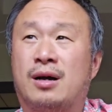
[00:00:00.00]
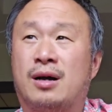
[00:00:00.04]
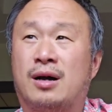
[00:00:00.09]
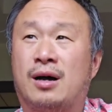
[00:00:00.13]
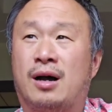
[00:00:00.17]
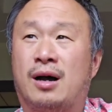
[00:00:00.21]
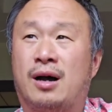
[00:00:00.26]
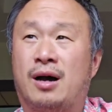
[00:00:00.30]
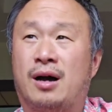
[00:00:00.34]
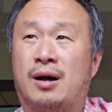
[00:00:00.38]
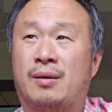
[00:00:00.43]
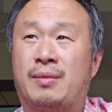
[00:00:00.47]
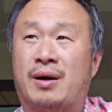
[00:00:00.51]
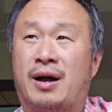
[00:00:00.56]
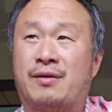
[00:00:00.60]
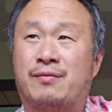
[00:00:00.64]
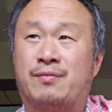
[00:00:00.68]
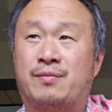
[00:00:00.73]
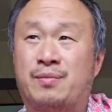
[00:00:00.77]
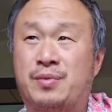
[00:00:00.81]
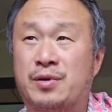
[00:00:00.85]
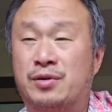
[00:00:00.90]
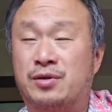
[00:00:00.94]

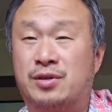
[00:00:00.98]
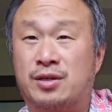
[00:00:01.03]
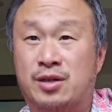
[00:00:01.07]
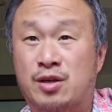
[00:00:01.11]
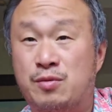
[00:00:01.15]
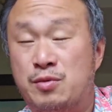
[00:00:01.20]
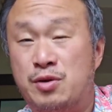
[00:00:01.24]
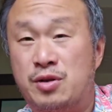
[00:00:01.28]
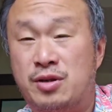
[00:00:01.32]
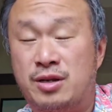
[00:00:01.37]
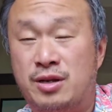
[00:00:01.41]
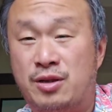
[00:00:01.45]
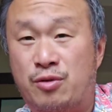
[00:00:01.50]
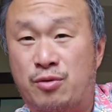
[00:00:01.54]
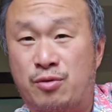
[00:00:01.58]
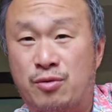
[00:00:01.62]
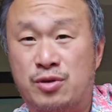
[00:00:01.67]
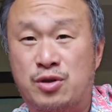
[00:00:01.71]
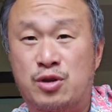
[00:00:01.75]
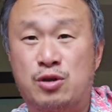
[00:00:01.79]
I've built a community through